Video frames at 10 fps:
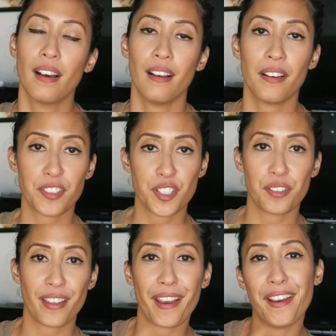I'll have to
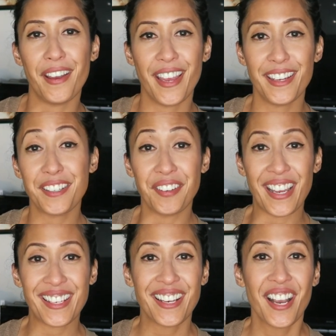do that.
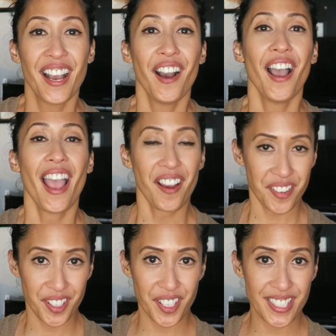Anyway,
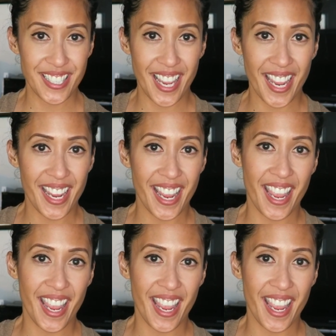have a good day,